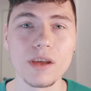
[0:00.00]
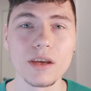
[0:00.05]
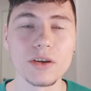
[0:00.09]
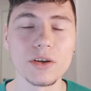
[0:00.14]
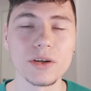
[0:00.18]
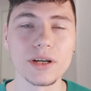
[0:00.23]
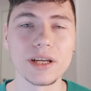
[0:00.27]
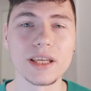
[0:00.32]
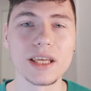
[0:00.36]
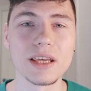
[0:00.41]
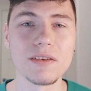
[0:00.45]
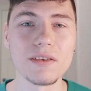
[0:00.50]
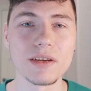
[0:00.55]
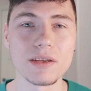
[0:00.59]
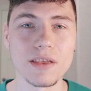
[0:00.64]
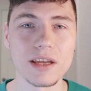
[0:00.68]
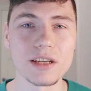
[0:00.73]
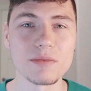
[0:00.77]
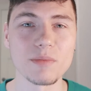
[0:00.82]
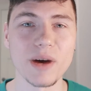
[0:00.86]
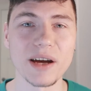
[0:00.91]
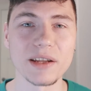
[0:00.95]
You're giving
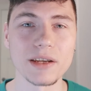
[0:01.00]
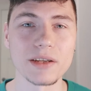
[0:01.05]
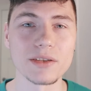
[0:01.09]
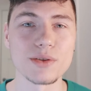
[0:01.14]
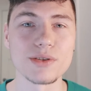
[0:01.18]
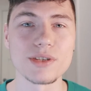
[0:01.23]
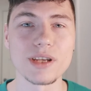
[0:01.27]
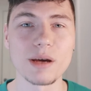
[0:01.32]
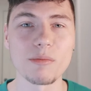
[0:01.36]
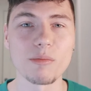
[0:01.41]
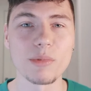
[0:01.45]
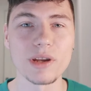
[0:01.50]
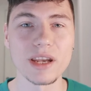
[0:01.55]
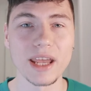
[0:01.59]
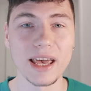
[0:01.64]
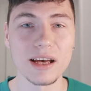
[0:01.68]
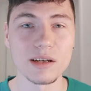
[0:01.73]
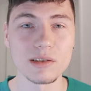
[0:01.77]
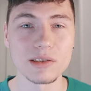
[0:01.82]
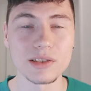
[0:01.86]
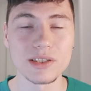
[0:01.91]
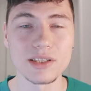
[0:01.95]
that money to somebody
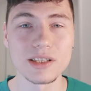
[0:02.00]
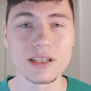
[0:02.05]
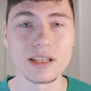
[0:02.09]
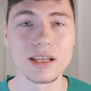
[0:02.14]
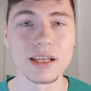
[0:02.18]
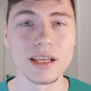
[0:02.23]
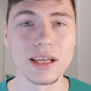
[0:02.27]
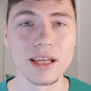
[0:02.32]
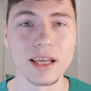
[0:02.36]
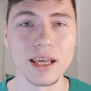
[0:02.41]
else.